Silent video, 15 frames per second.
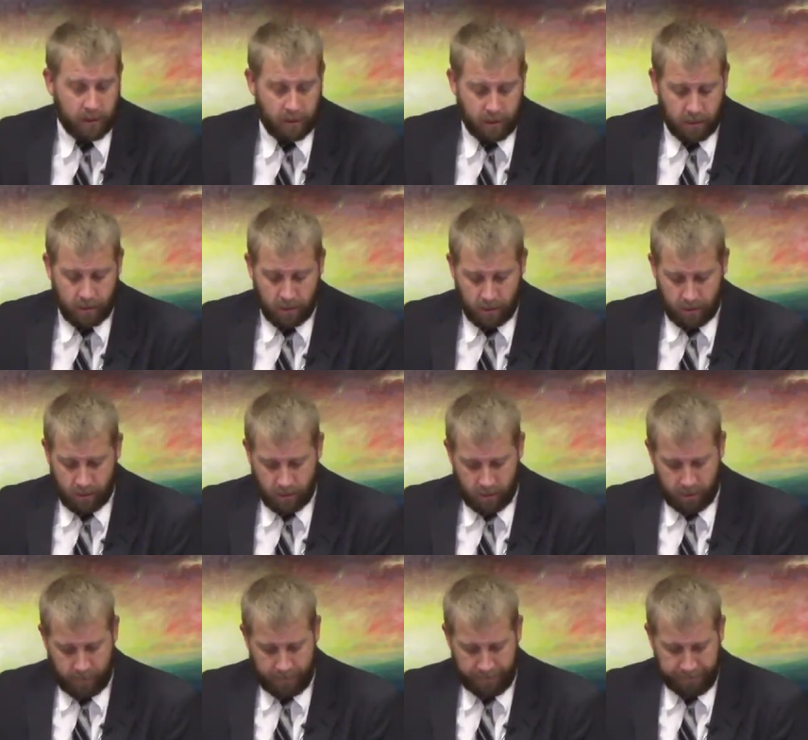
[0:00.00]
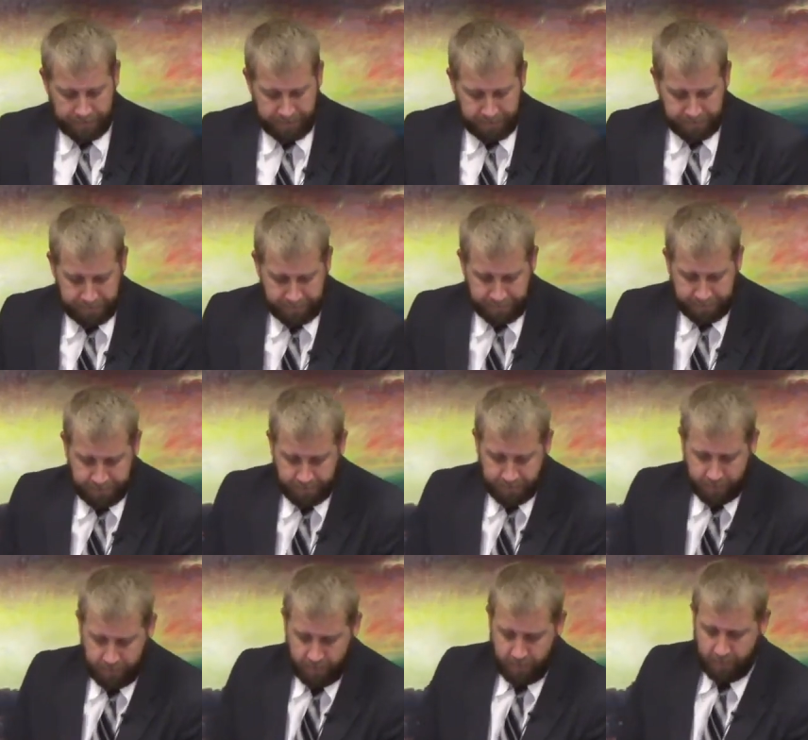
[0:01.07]

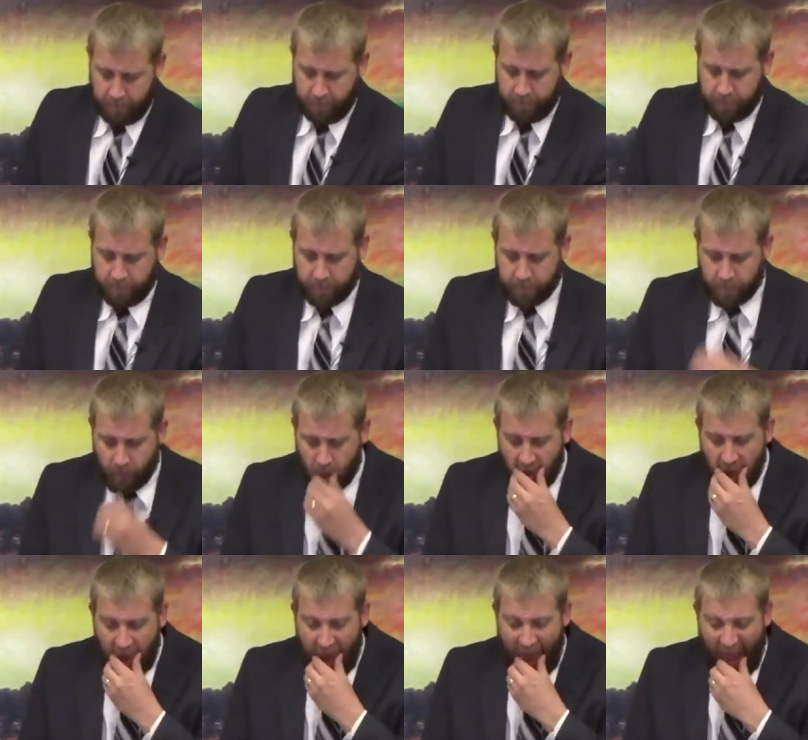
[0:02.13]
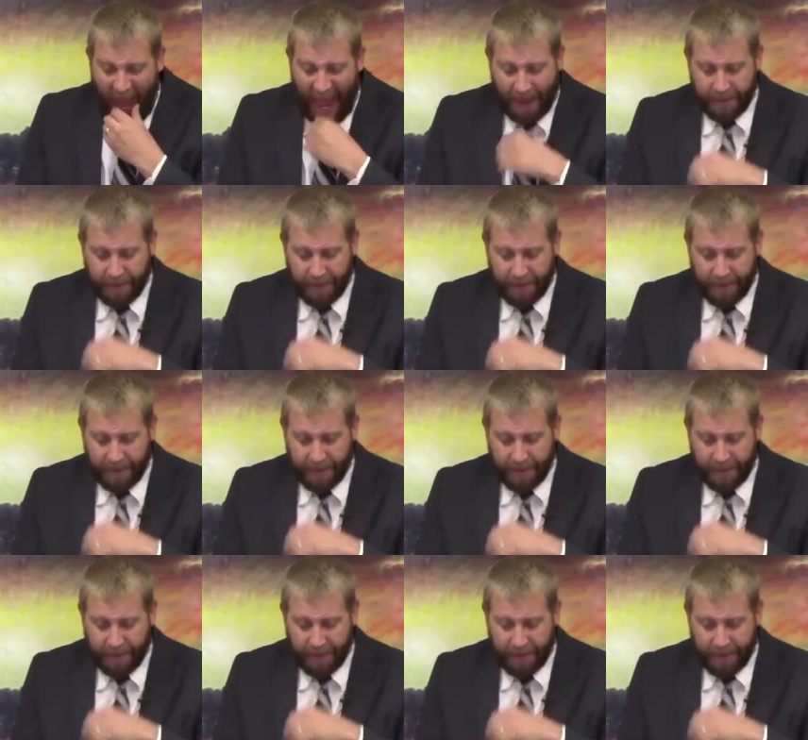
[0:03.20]
Nobody speaks.